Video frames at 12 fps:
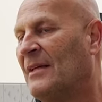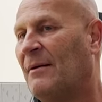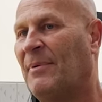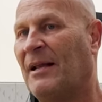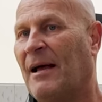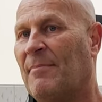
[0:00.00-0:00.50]

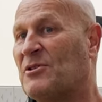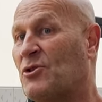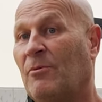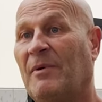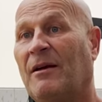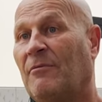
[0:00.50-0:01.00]
but I'm
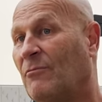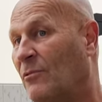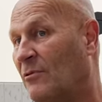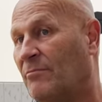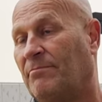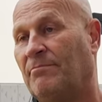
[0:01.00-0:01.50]
assuming
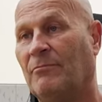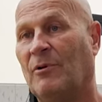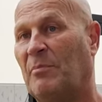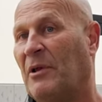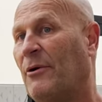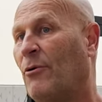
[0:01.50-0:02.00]

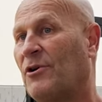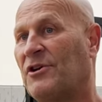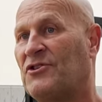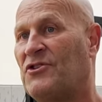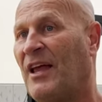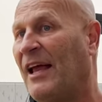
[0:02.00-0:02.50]
we'll play
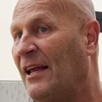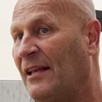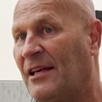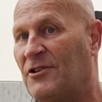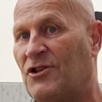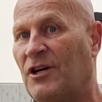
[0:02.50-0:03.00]
Oregon State
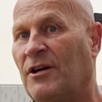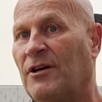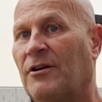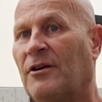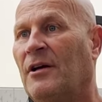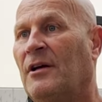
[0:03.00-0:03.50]
each
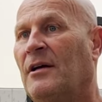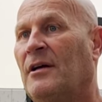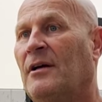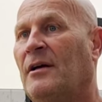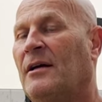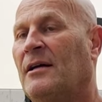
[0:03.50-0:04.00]
year
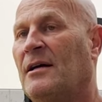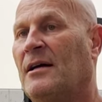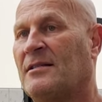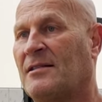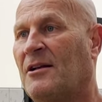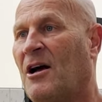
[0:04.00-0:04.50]

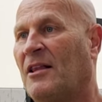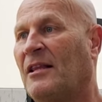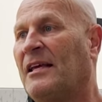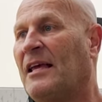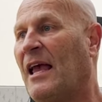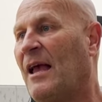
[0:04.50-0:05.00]
as a
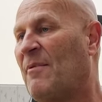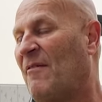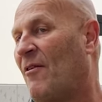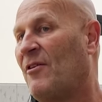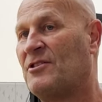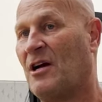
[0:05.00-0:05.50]
non-league game. I've
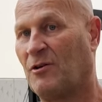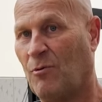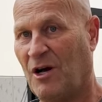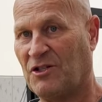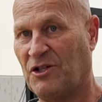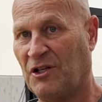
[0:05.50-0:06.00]
already talked to
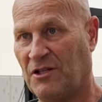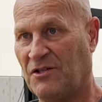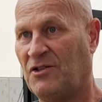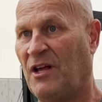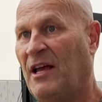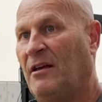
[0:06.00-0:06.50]
Washington
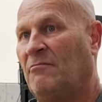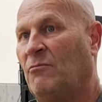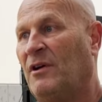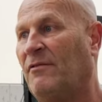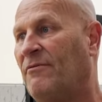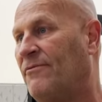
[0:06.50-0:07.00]
State, and
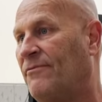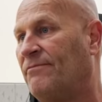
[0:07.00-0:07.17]
we've